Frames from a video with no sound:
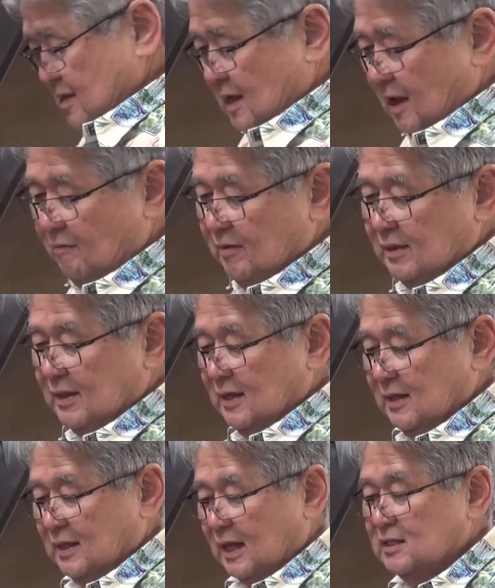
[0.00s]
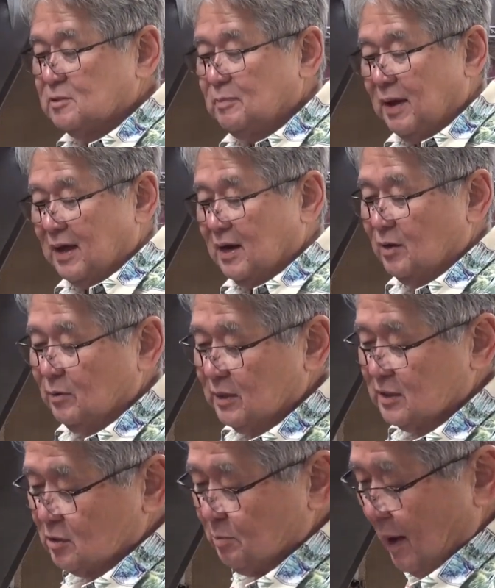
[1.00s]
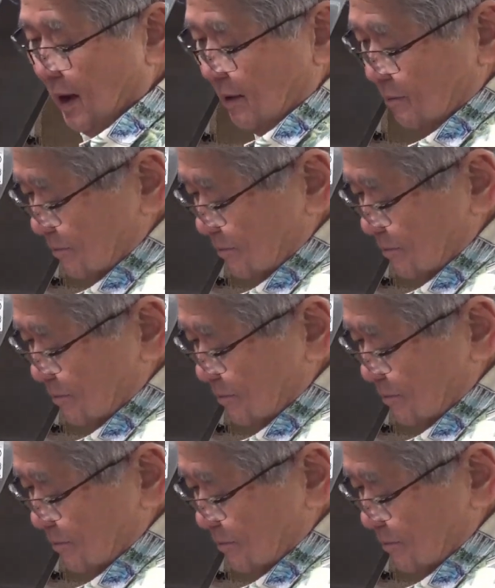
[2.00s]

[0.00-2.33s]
Everything tastes better with spam.